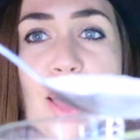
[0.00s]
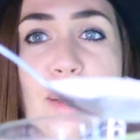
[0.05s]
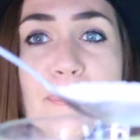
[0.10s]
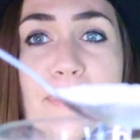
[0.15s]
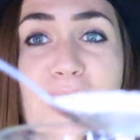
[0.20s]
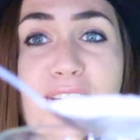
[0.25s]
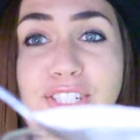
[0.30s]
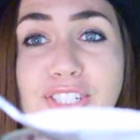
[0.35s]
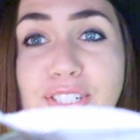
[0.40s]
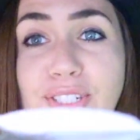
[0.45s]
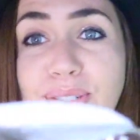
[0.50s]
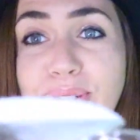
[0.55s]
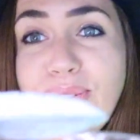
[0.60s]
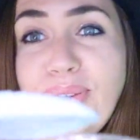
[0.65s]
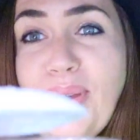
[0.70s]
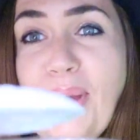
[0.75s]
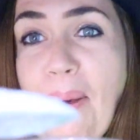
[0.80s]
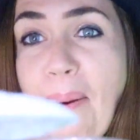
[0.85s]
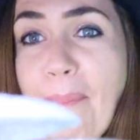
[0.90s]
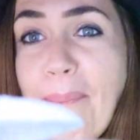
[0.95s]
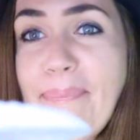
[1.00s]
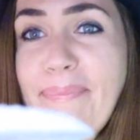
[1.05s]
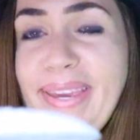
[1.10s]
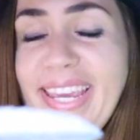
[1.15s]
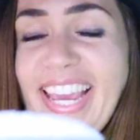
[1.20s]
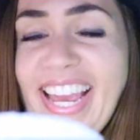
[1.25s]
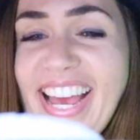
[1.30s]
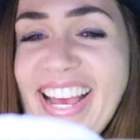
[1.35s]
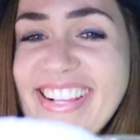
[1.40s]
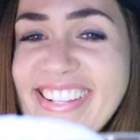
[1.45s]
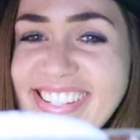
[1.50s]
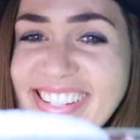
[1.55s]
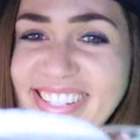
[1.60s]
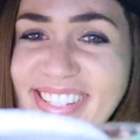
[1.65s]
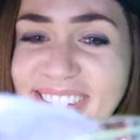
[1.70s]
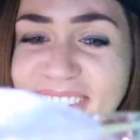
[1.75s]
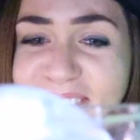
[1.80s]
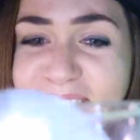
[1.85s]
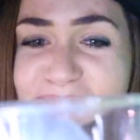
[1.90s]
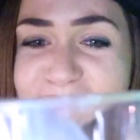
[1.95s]
but 2 big ass
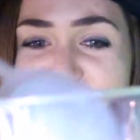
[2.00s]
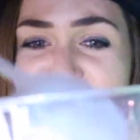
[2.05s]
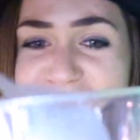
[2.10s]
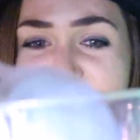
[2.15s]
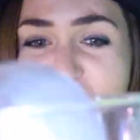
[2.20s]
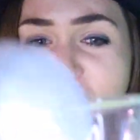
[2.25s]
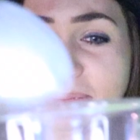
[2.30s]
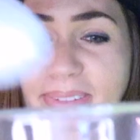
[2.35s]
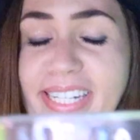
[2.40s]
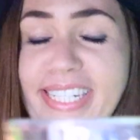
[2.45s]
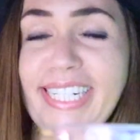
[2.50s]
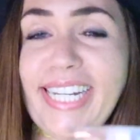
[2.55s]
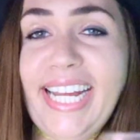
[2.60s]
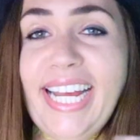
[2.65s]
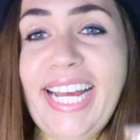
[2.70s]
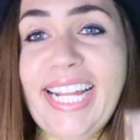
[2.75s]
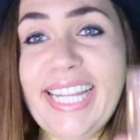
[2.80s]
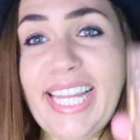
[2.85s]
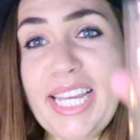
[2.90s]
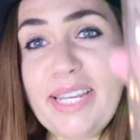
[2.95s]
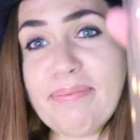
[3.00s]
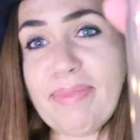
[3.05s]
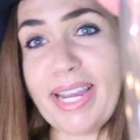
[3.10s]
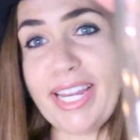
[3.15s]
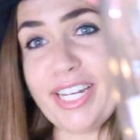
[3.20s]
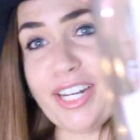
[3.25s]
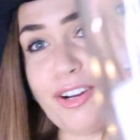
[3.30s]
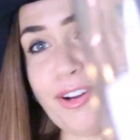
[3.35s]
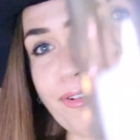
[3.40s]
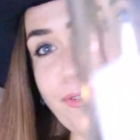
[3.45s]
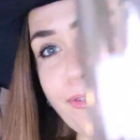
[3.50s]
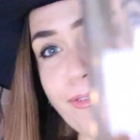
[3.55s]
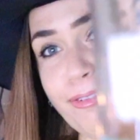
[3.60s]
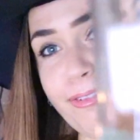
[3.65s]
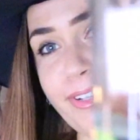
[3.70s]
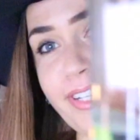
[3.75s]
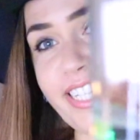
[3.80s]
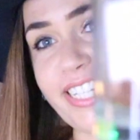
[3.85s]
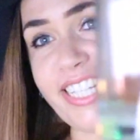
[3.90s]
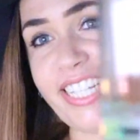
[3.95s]
scoops of Splenda. I like mine
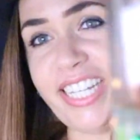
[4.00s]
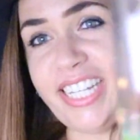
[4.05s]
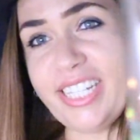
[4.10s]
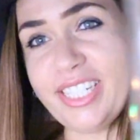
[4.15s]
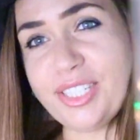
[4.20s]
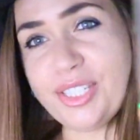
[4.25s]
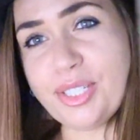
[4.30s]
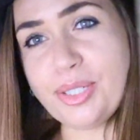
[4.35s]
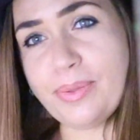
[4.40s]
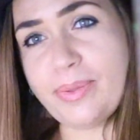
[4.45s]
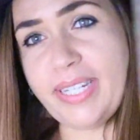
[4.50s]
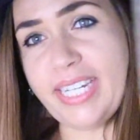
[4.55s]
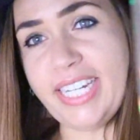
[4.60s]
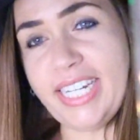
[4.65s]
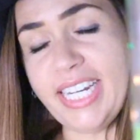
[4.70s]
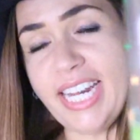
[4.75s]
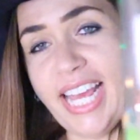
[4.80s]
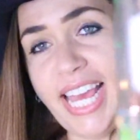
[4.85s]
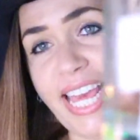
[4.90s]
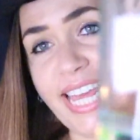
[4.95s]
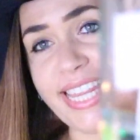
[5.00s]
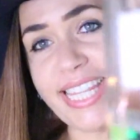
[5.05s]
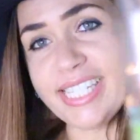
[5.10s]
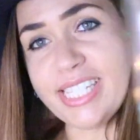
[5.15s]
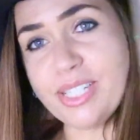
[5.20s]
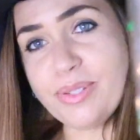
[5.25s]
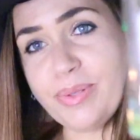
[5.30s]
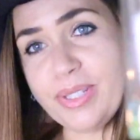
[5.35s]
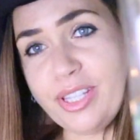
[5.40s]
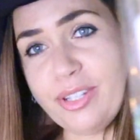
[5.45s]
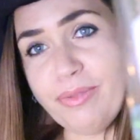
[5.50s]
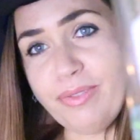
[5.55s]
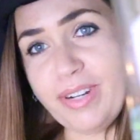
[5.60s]
really sweet. This is what the